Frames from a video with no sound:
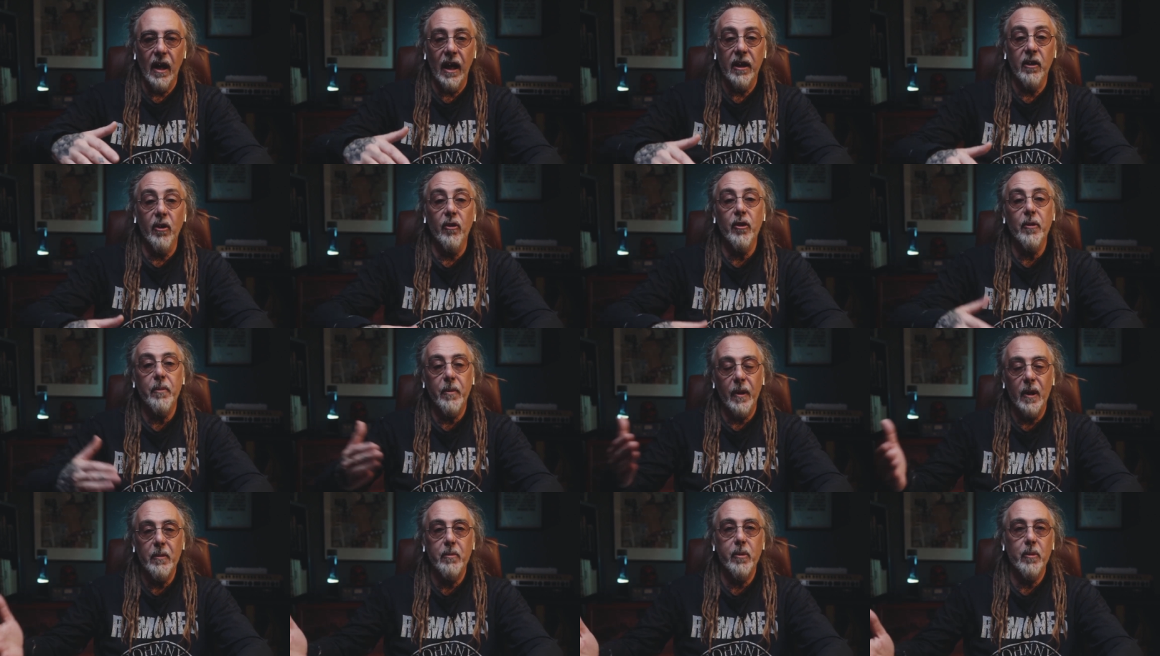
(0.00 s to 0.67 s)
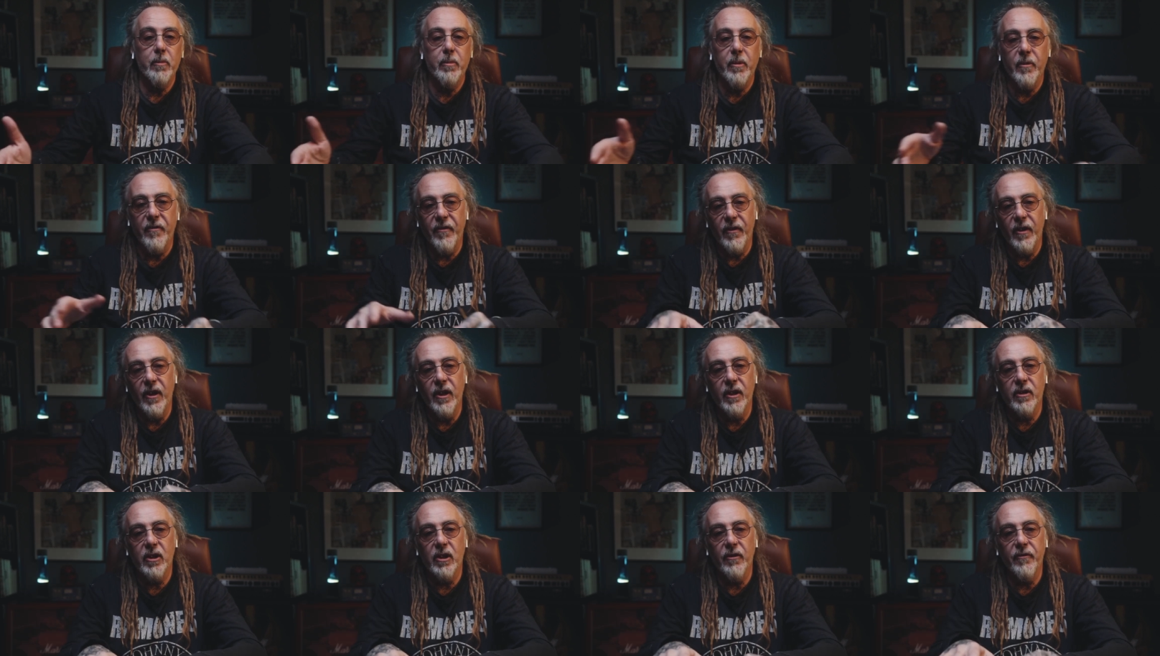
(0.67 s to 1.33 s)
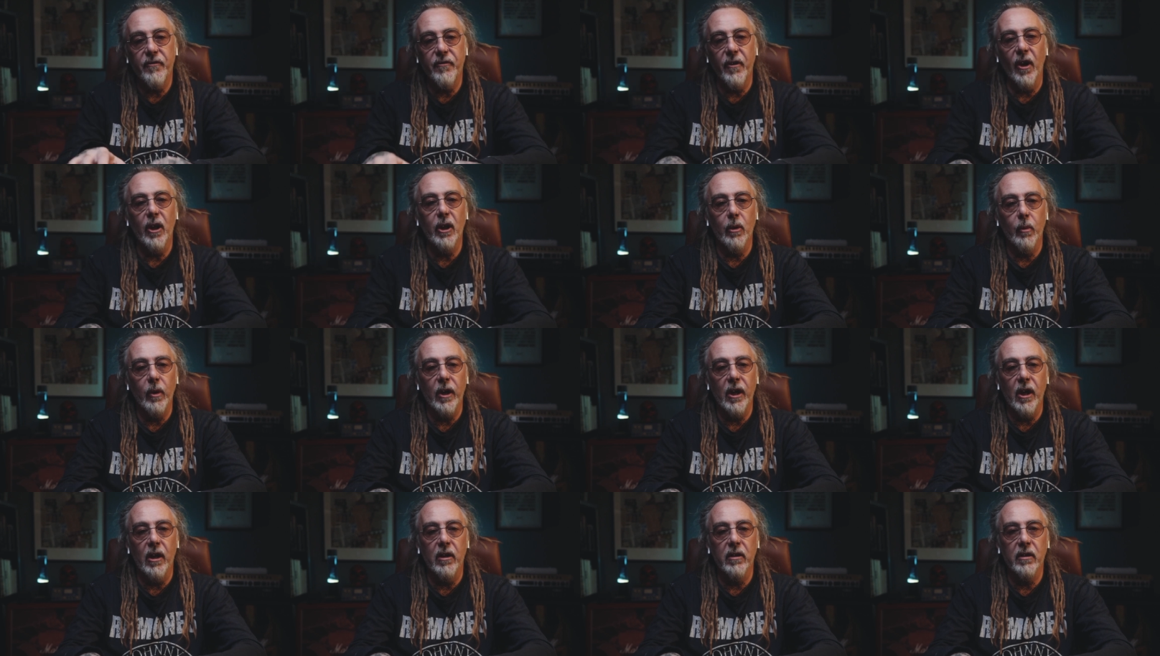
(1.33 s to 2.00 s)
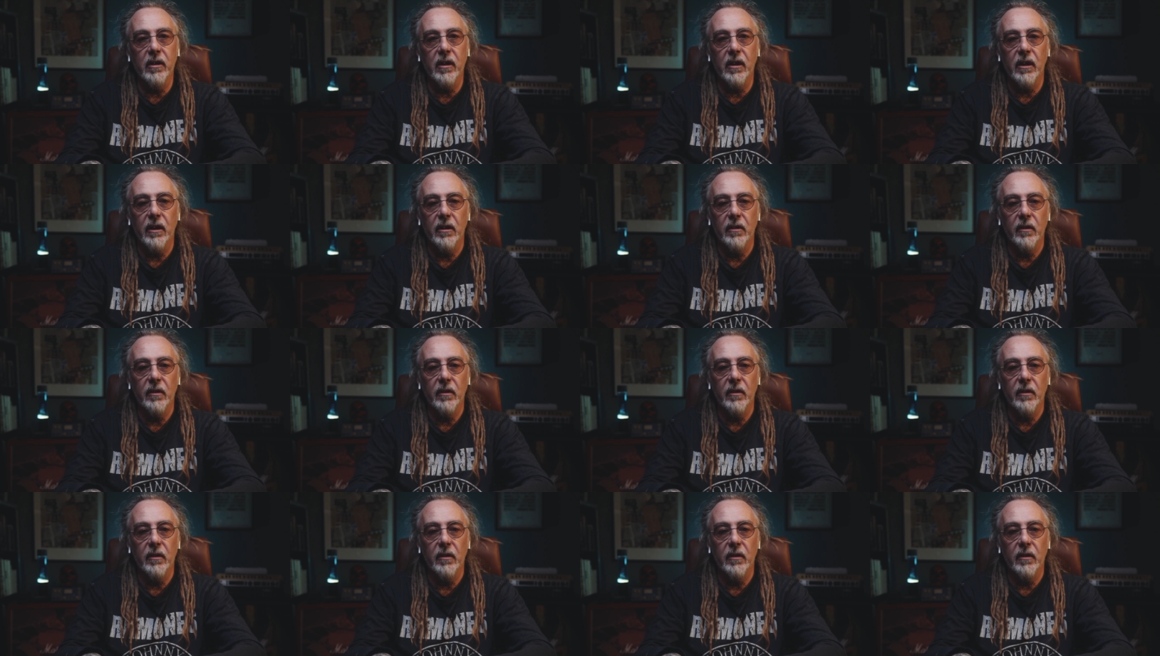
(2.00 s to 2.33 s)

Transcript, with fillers: and other people prefer to follow along